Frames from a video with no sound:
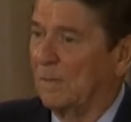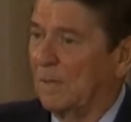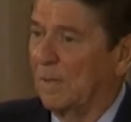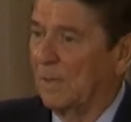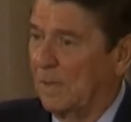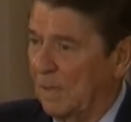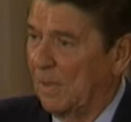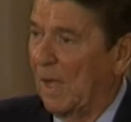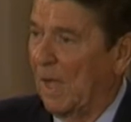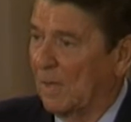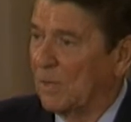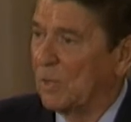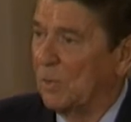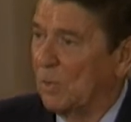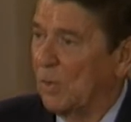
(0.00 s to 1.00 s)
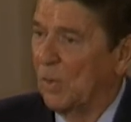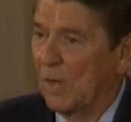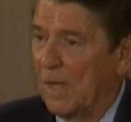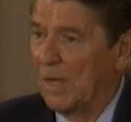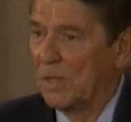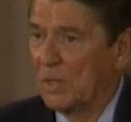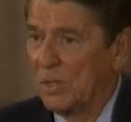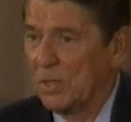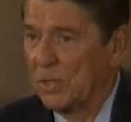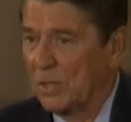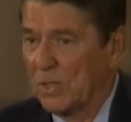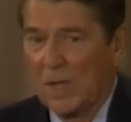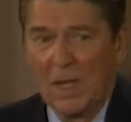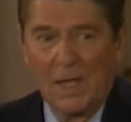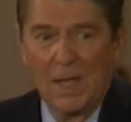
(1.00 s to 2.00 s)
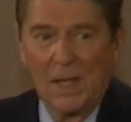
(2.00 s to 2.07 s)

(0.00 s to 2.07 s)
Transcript: the so-called hostages?